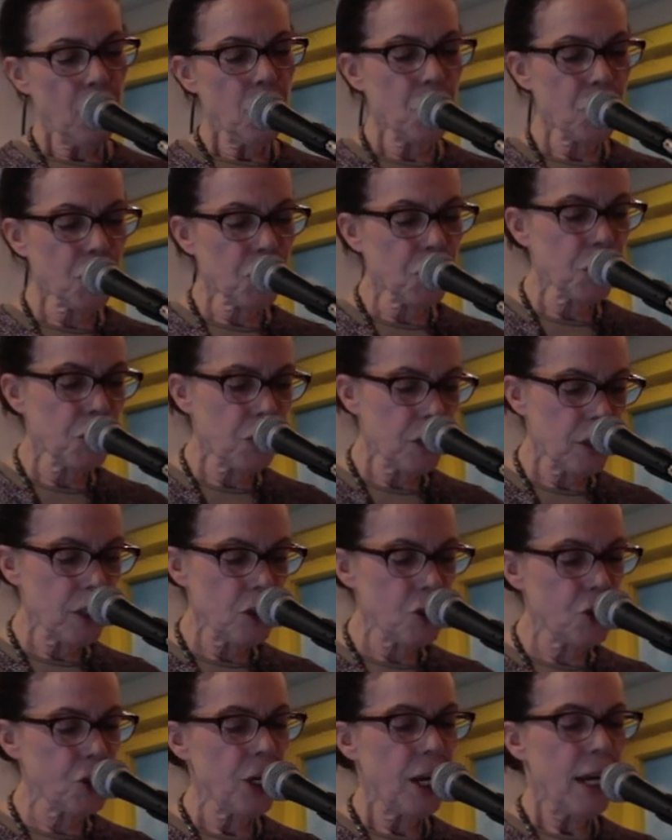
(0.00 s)
your
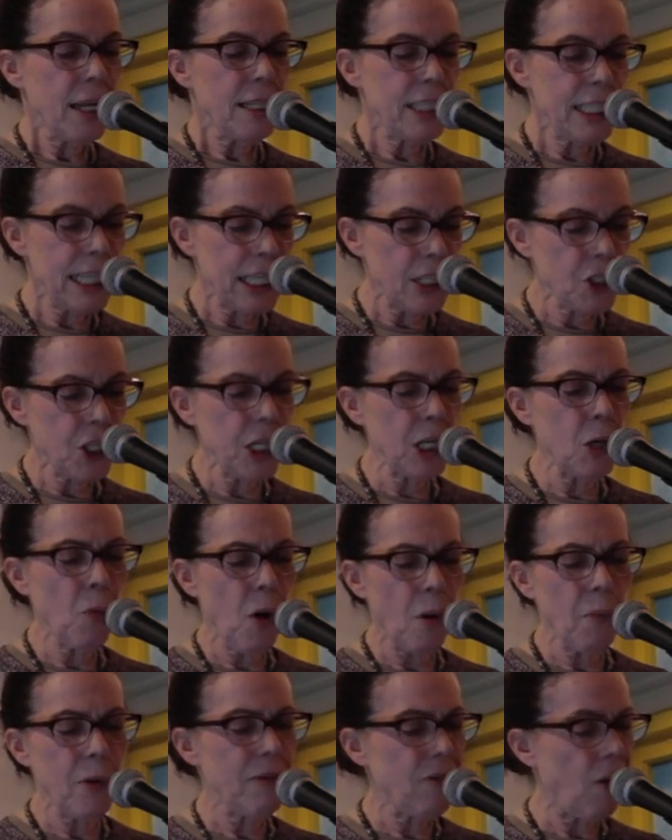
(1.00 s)
courage teaching
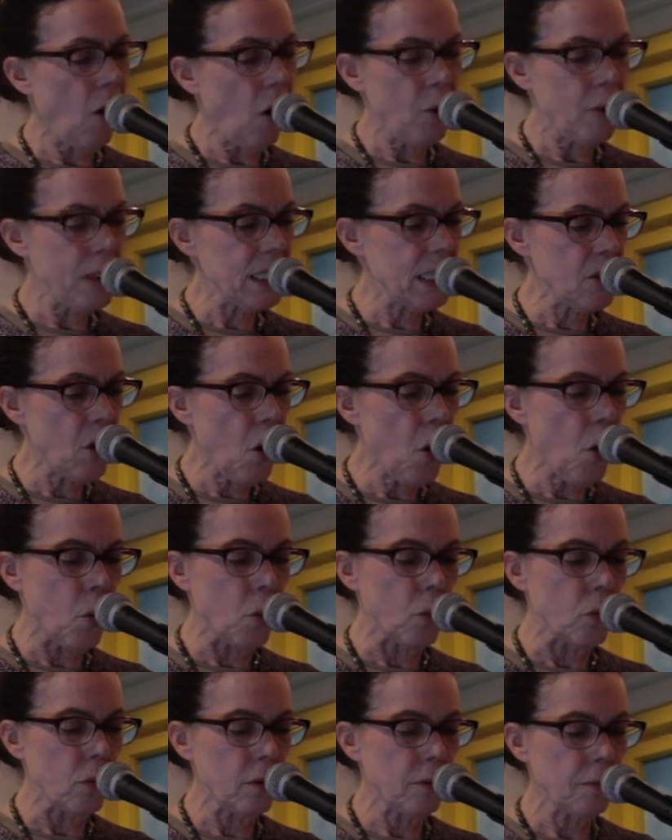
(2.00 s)
what we've always
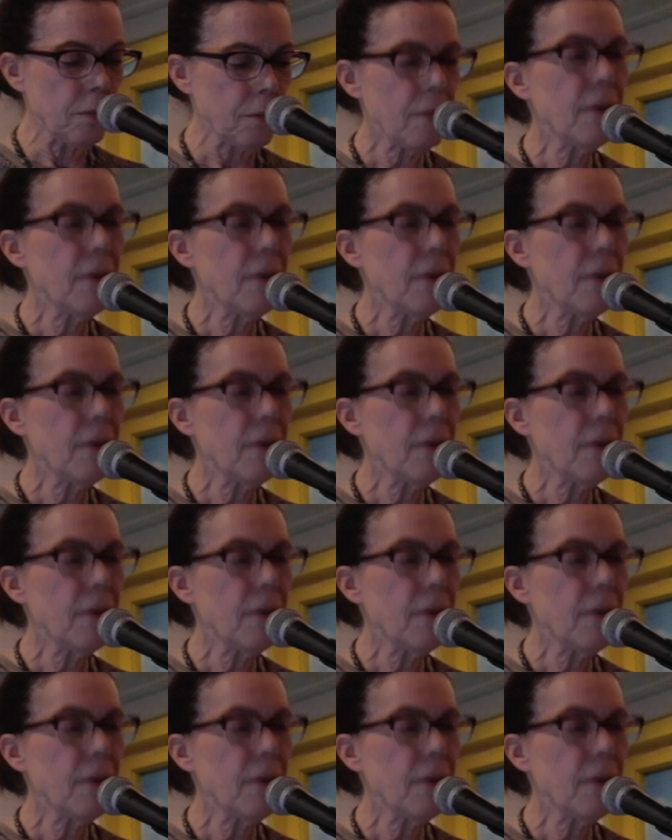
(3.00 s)
known,